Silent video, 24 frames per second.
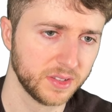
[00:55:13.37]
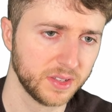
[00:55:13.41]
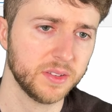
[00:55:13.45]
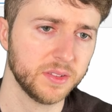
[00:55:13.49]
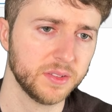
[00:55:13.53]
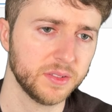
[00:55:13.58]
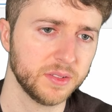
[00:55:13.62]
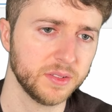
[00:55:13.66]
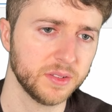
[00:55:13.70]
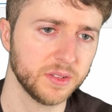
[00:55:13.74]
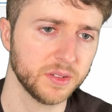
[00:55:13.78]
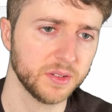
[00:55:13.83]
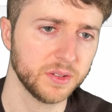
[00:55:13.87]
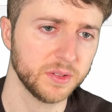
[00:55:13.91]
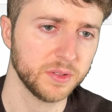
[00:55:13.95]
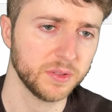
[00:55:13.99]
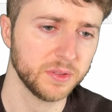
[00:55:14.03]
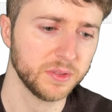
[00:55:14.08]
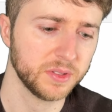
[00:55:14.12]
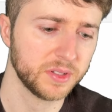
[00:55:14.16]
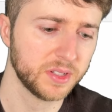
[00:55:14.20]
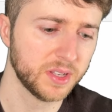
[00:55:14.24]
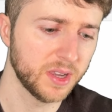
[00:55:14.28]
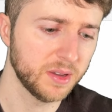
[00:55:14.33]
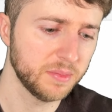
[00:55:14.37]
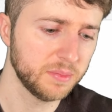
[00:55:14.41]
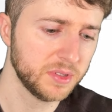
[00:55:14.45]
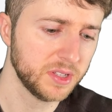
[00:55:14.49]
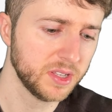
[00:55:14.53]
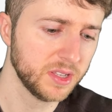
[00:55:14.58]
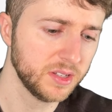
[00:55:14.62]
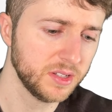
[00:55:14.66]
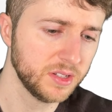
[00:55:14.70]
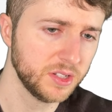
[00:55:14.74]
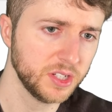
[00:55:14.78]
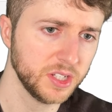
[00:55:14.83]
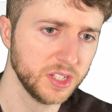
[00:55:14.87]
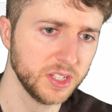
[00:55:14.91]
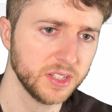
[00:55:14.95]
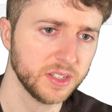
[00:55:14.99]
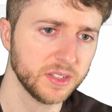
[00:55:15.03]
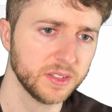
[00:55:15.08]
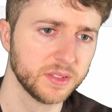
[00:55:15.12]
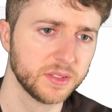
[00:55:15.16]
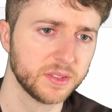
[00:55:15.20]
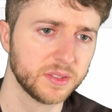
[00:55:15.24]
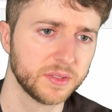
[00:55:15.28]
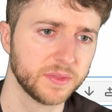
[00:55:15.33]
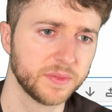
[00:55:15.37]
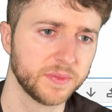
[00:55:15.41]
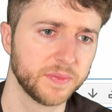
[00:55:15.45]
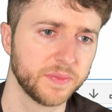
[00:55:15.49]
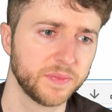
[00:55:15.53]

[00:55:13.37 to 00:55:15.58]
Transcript: So the top 10 genes.